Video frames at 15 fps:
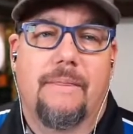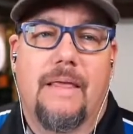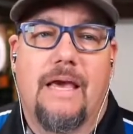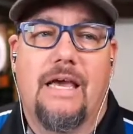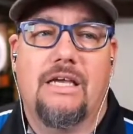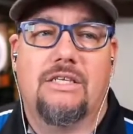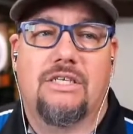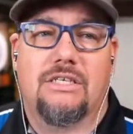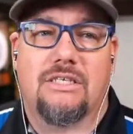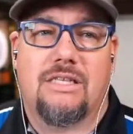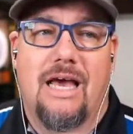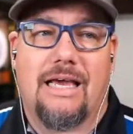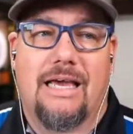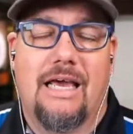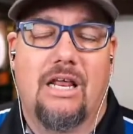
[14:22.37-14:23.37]
He's just
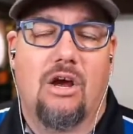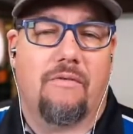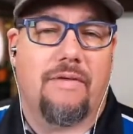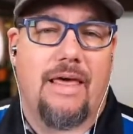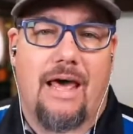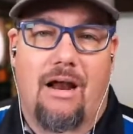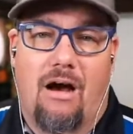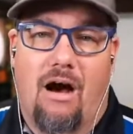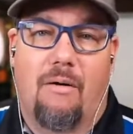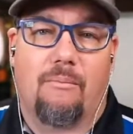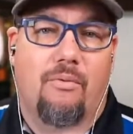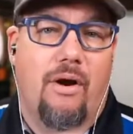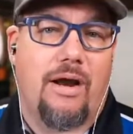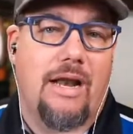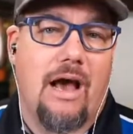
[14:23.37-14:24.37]
that getting over that
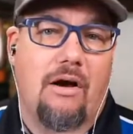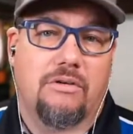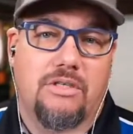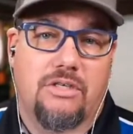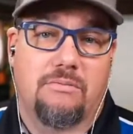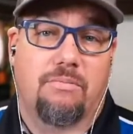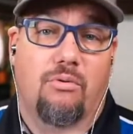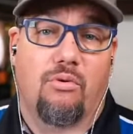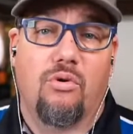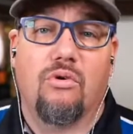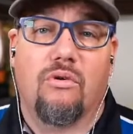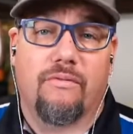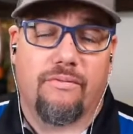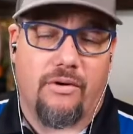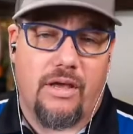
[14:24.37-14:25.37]
hump right now is just
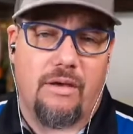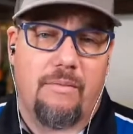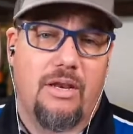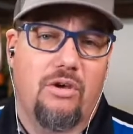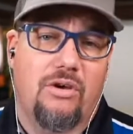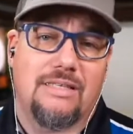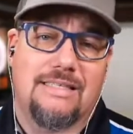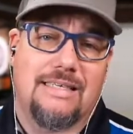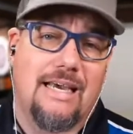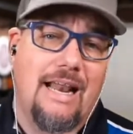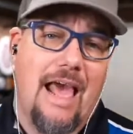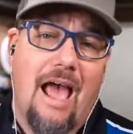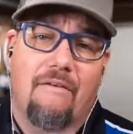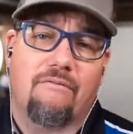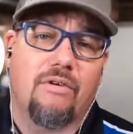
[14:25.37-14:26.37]
brutal for him, and you can see
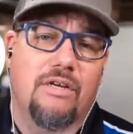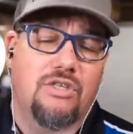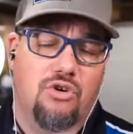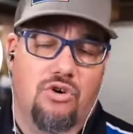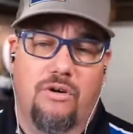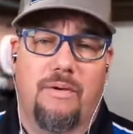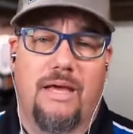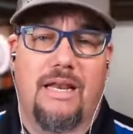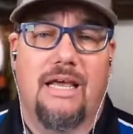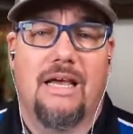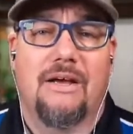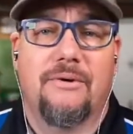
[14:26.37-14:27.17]
it every tournament.